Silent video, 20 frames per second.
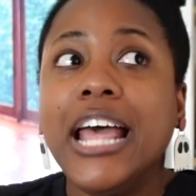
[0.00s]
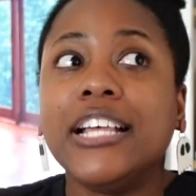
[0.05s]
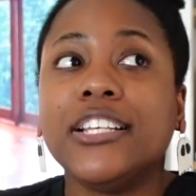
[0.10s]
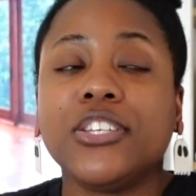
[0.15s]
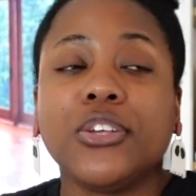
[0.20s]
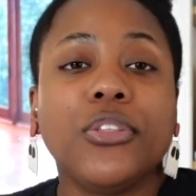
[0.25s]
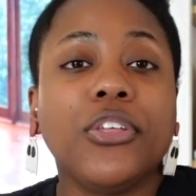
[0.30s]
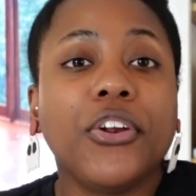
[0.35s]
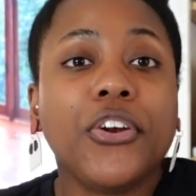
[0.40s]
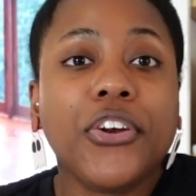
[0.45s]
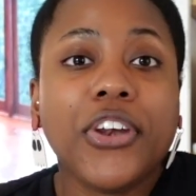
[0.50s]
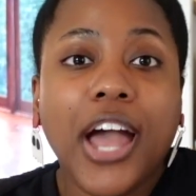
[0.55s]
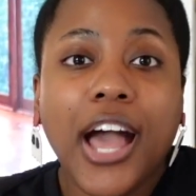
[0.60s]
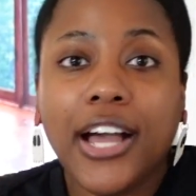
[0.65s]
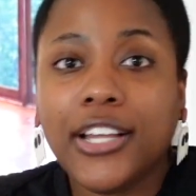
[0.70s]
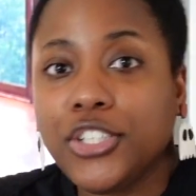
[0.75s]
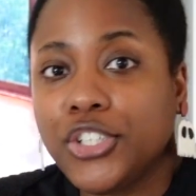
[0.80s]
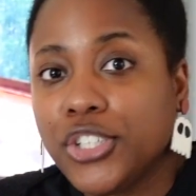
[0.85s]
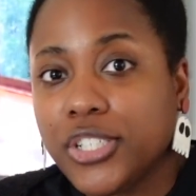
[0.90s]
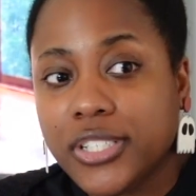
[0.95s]
So they're
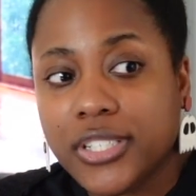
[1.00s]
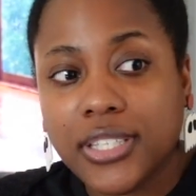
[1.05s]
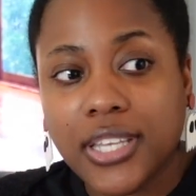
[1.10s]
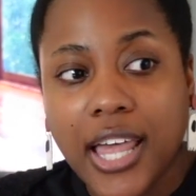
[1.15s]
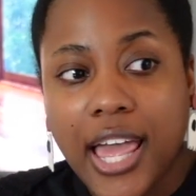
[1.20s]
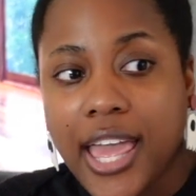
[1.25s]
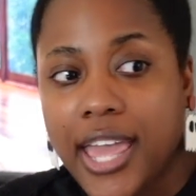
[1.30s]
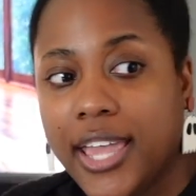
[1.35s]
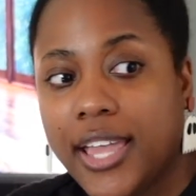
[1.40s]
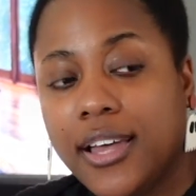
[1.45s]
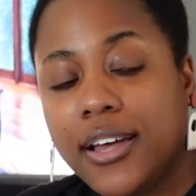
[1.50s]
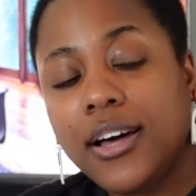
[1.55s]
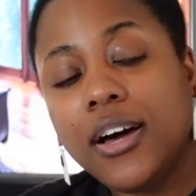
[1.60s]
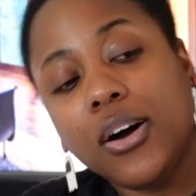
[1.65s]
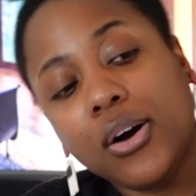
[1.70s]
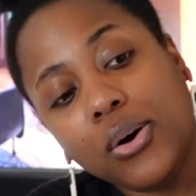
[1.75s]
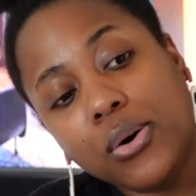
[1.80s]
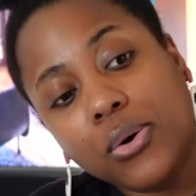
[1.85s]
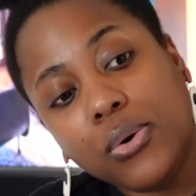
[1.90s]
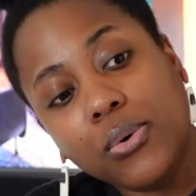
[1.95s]
not just like,
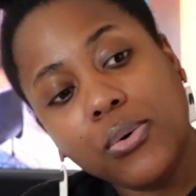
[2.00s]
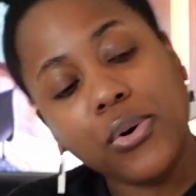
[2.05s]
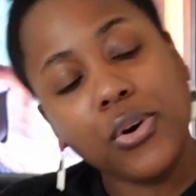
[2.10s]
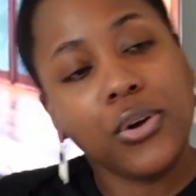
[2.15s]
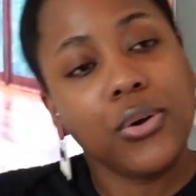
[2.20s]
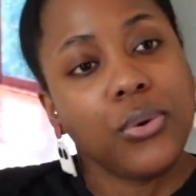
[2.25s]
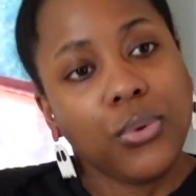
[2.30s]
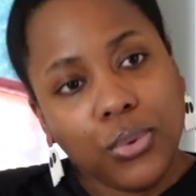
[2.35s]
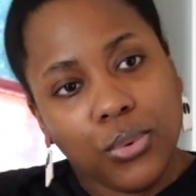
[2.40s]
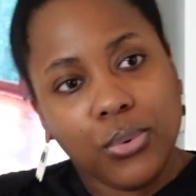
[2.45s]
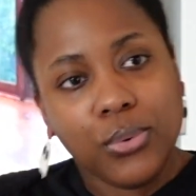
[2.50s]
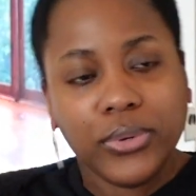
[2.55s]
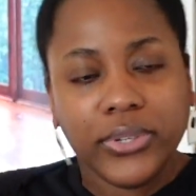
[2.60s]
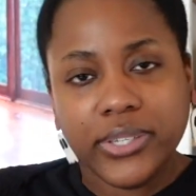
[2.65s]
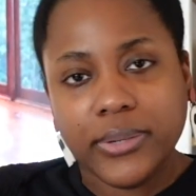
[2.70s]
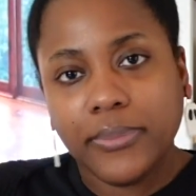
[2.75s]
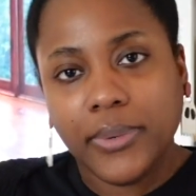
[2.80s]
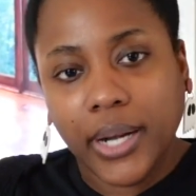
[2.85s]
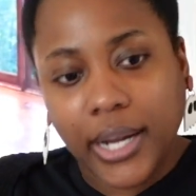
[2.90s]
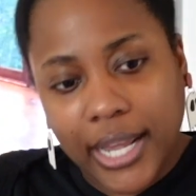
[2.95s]
oh no,
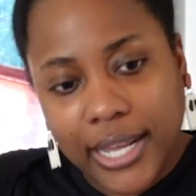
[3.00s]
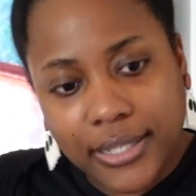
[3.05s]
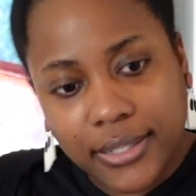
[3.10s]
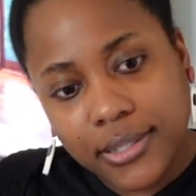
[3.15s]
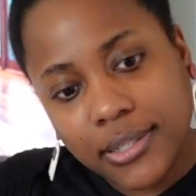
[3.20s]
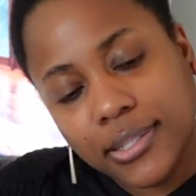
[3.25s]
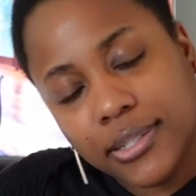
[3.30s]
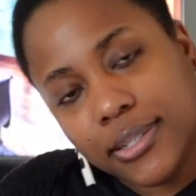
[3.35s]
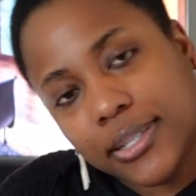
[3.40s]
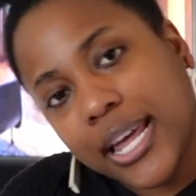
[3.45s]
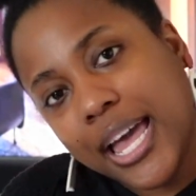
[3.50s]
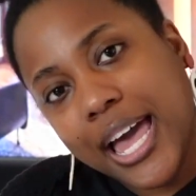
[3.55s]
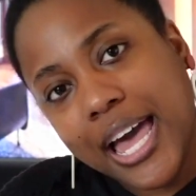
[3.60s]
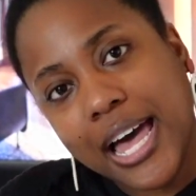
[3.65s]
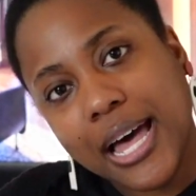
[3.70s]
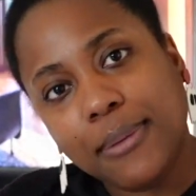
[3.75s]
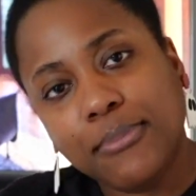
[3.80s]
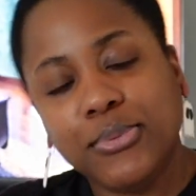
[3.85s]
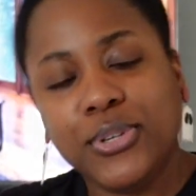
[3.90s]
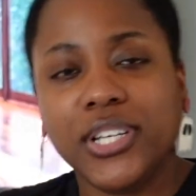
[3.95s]
someone got
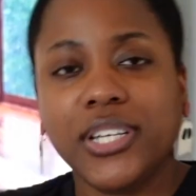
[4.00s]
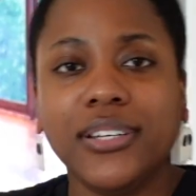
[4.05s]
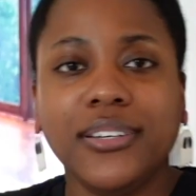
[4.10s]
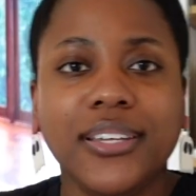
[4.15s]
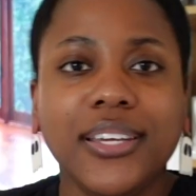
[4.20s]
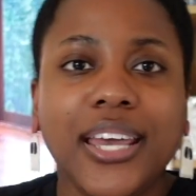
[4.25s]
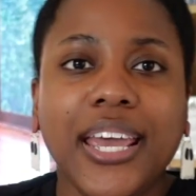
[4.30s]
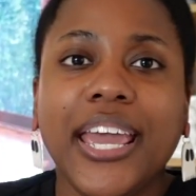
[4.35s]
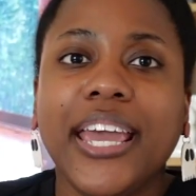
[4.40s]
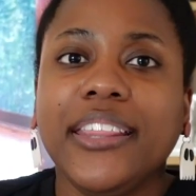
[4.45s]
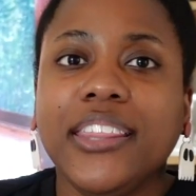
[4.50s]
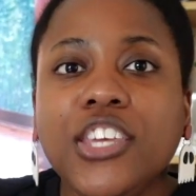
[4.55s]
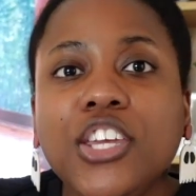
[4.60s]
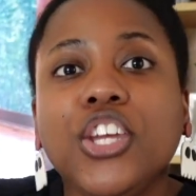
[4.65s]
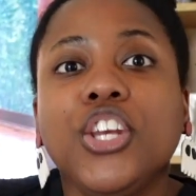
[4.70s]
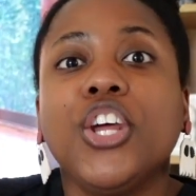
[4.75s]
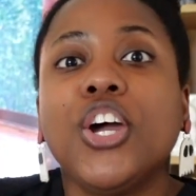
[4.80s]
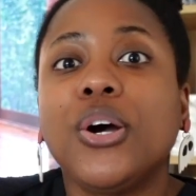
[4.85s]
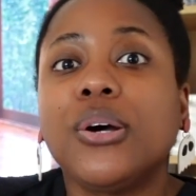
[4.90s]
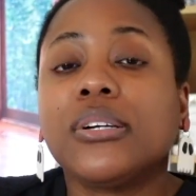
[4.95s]
stabbed. And,
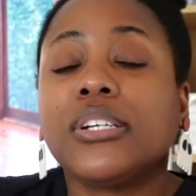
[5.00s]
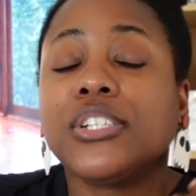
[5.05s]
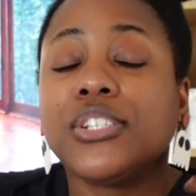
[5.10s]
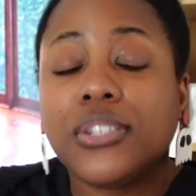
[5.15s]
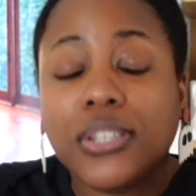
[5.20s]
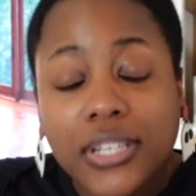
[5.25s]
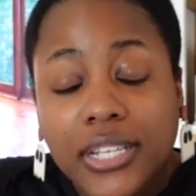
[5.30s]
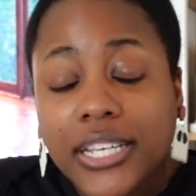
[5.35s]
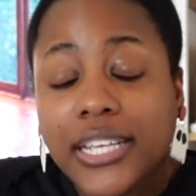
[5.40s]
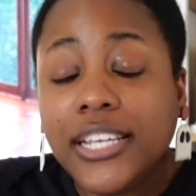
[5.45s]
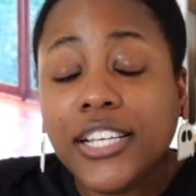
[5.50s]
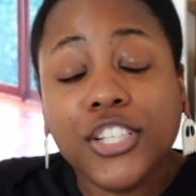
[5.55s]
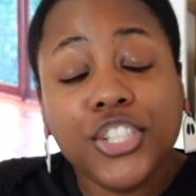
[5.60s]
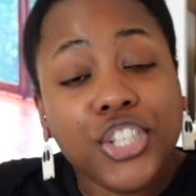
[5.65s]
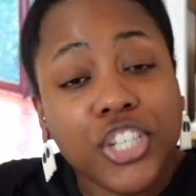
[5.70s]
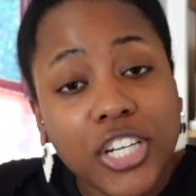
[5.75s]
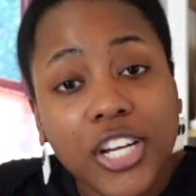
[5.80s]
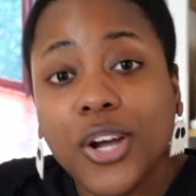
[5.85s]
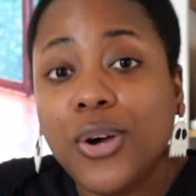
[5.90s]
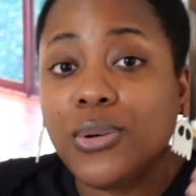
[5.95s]
you know,
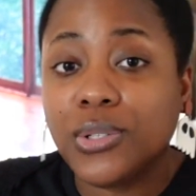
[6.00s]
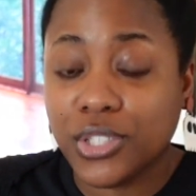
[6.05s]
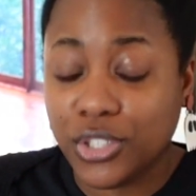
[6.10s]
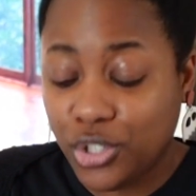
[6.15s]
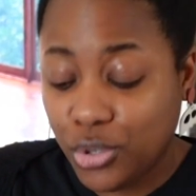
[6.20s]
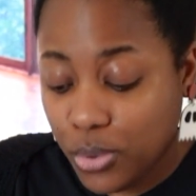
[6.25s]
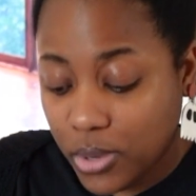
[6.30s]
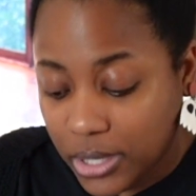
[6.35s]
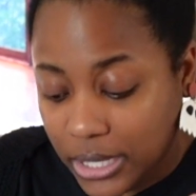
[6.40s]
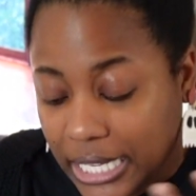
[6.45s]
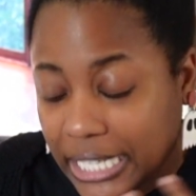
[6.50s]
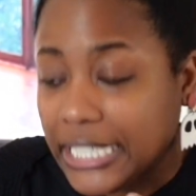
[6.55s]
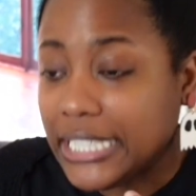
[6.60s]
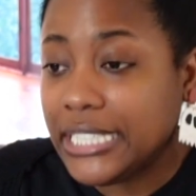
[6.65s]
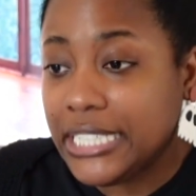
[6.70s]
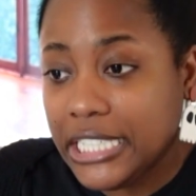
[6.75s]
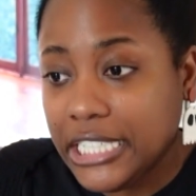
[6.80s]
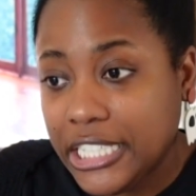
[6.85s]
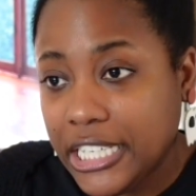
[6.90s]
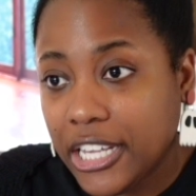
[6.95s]
she goes into a lot of
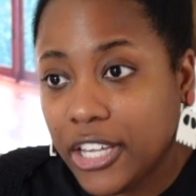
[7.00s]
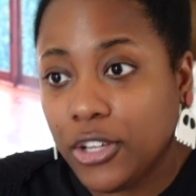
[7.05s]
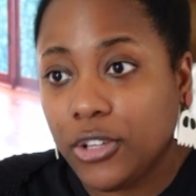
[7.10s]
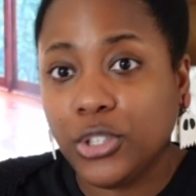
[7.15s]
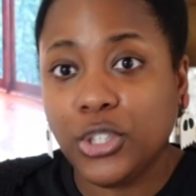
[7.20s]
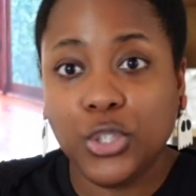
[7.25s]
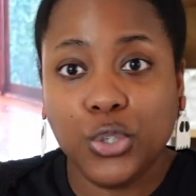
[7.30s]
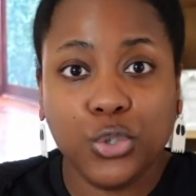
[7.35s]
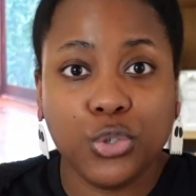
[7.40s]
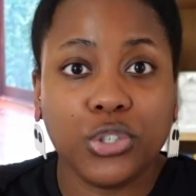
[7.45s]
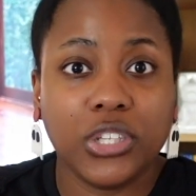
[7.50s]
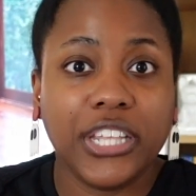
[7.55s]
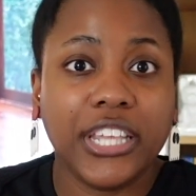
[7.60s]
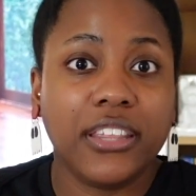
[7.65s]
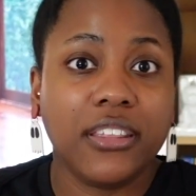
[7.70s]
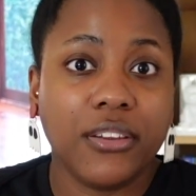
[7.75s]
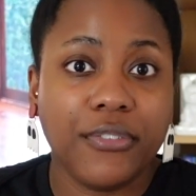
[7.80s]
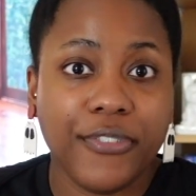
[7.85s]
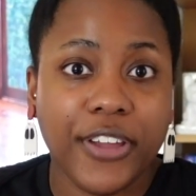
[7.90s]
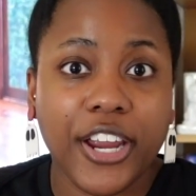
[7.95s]
detail. Usually
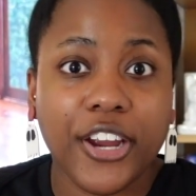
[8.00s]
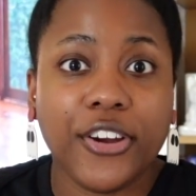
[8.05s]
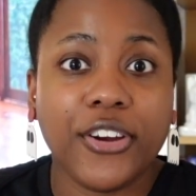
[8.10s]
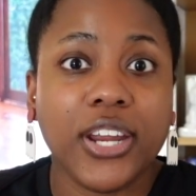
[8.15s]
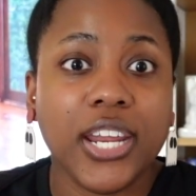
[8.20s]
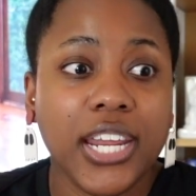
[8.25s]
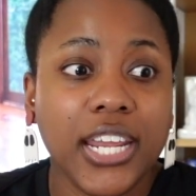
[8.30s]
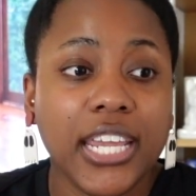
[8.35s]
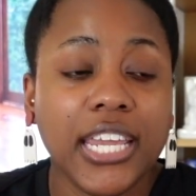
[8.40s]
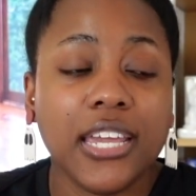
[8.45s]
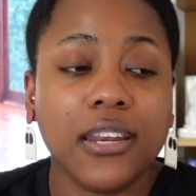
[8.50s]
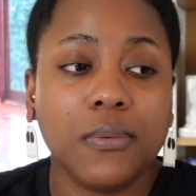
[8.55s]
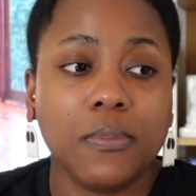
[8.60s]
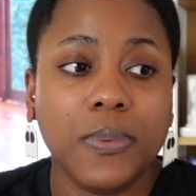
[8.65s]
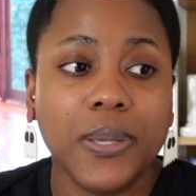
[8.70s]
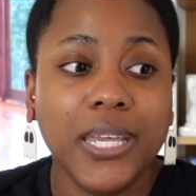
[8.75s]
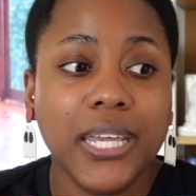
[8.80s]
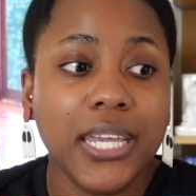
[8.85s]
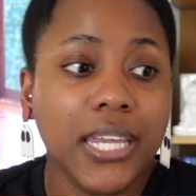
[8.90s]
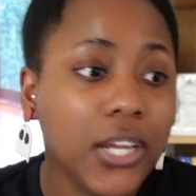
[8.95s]
they're very, can
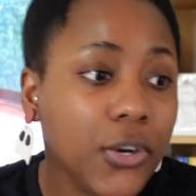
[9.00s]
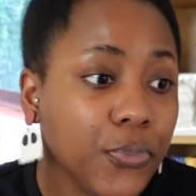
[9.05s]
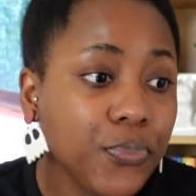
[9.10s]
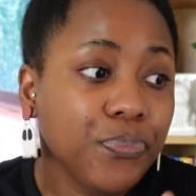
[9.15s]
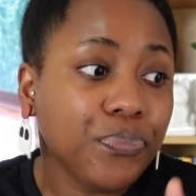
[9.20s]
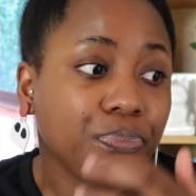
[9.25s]
be,